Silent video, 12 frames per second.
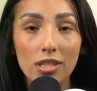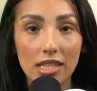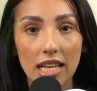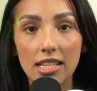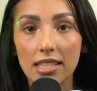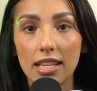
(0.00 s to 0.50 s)

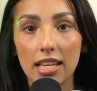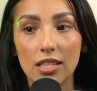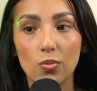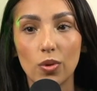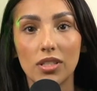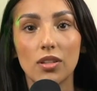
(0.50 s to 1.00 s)
things
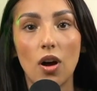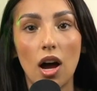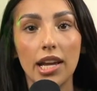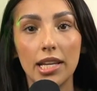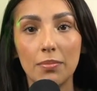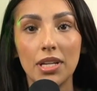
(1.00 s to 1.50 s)
is what's
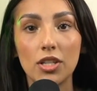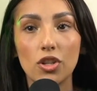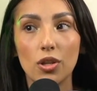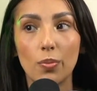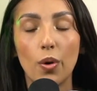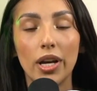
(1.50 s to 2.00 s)
gotten me to
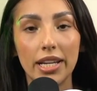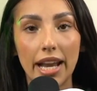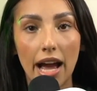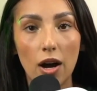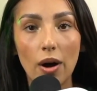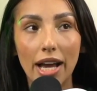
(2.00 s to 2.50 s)
the point
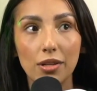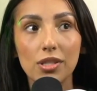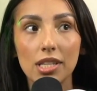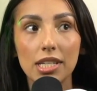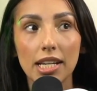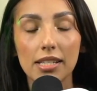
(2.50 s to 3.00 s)
now. I used
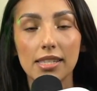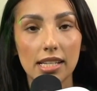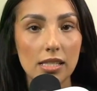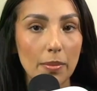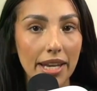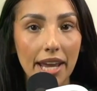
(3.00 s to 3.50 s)
to take
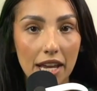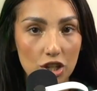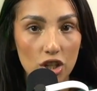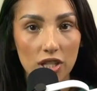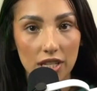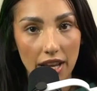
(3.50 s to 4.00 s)
6
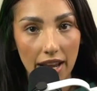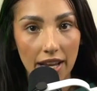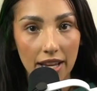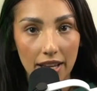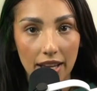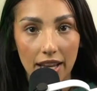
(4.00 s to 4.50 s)
medications a day.
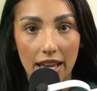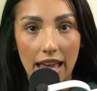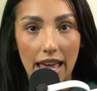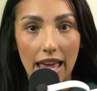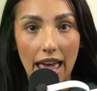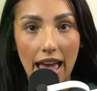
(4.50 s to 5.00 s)

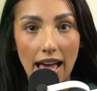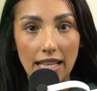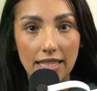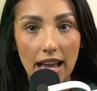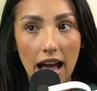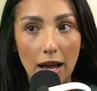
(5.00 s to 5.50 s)

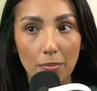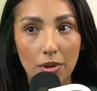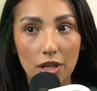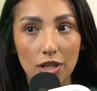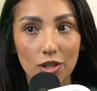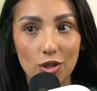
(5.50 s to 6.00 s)
And I'm
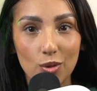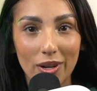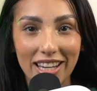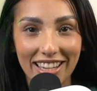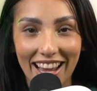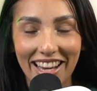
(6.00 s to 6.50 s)

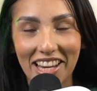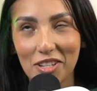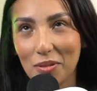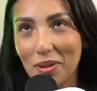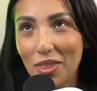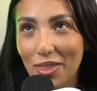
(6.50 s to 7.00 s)
29,
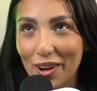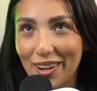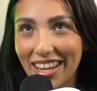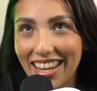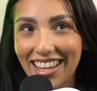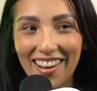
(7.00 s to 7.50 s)
actually be
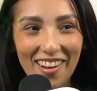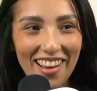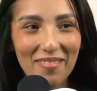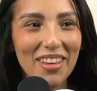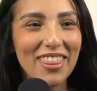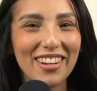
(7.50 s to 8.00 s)
30. Oh,
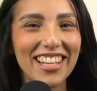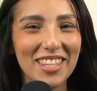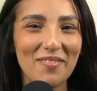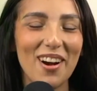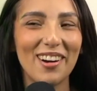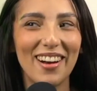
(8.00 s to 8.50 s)
I'll be 30
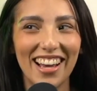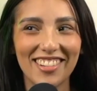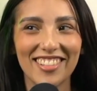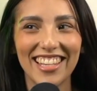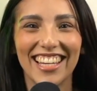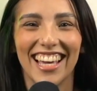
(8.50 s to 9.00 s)
tomorrow,
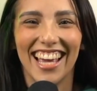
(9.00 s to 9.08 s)
actually.